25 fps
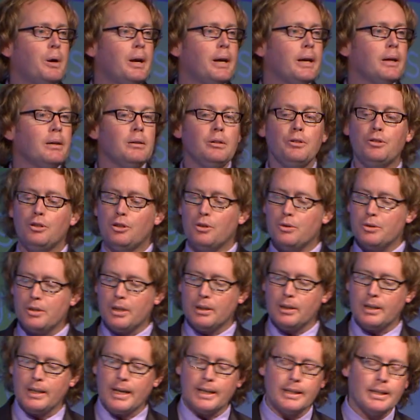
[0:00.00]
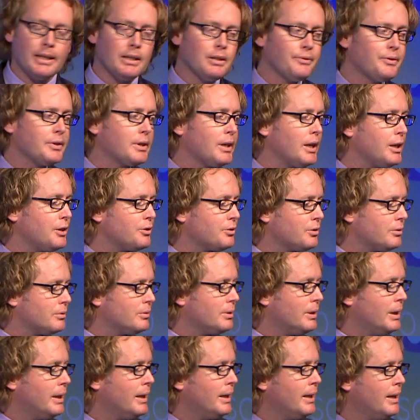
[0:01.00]
way, using the identification
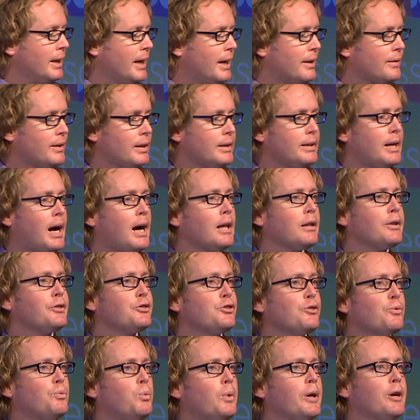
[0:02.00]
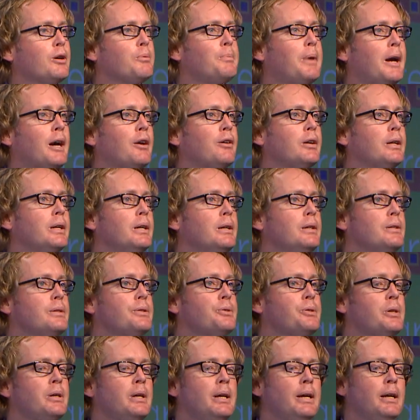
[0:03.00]
and the knowledge of where Barry
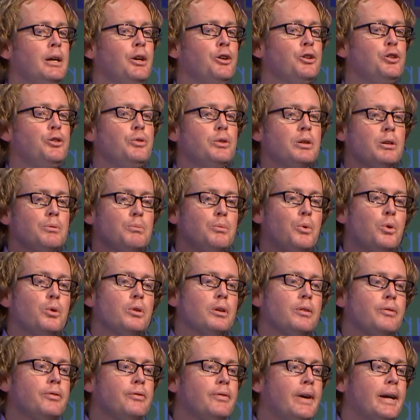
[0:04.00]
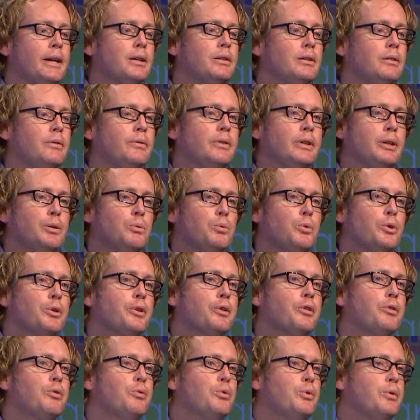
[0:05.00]
is, you can more effectively
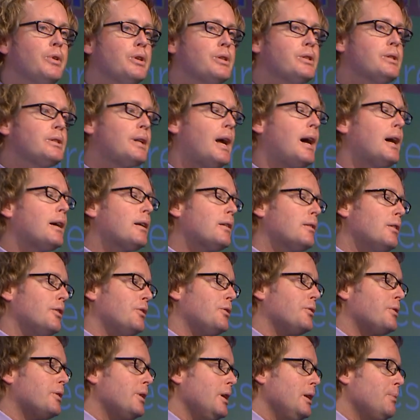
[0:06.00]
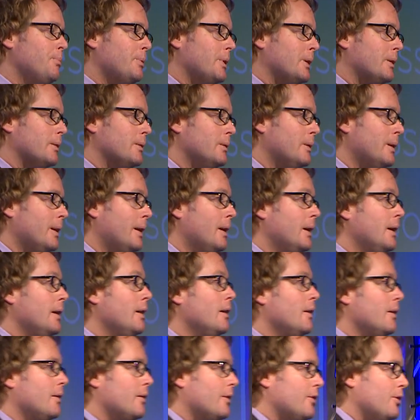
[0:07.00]
work through the stock that you're keeping
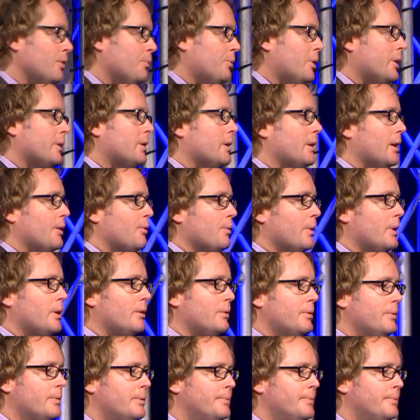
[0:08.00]
that you want to get rid of.